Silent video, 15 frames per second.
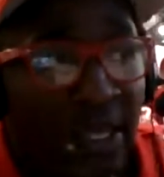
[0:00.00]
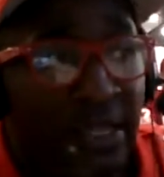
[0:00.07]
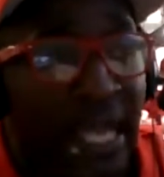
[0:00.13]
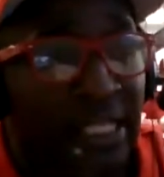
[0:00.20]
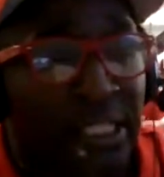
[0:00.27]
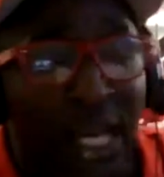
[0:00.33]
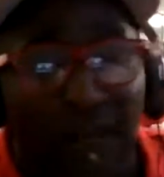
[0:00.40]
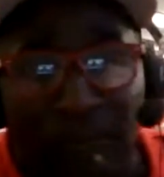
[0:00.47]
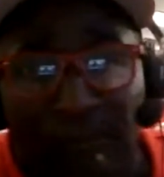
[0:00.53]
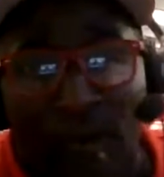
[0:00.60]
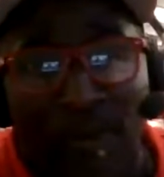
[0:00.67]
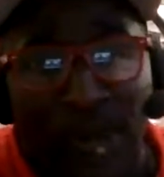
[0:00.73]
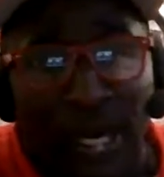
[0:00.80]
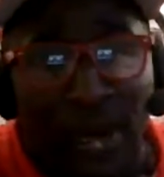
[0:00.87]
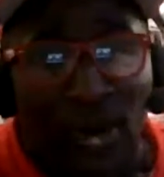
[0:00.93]
That's it
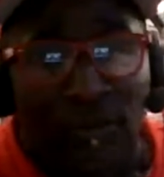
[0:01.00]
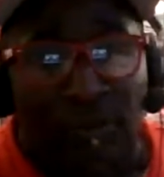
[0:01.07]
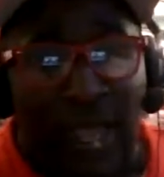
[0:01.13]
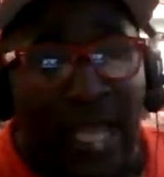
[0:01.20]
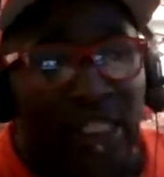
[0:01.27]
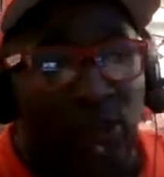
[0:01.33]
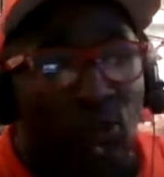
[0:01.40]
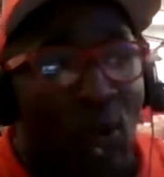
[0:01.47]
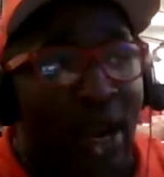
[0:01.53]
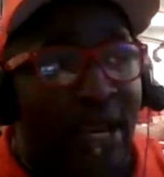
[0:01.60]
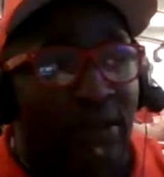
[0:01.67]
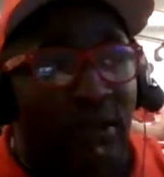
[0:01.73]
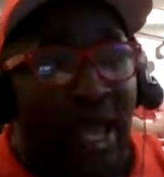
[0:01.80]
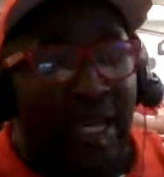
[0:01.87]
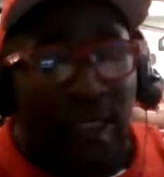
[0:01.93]
from here. That's
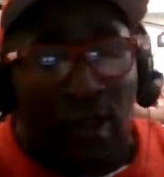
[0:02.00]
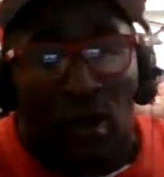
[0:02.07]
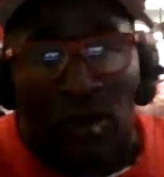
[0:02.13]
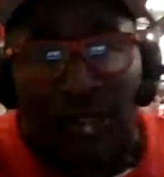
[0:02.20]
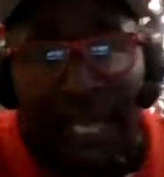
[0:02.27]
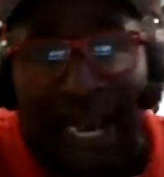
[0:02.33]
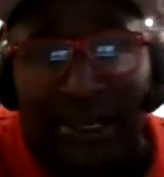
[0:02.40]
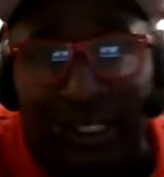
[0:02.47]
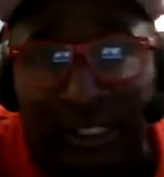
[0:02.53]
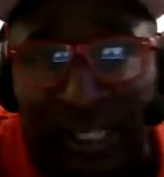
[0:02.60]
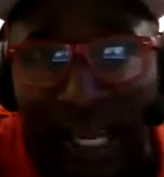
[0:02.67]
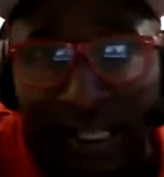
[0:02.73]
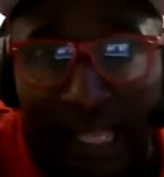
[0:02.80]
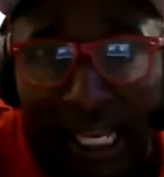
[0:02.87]
way, like Kurt Gowdy said,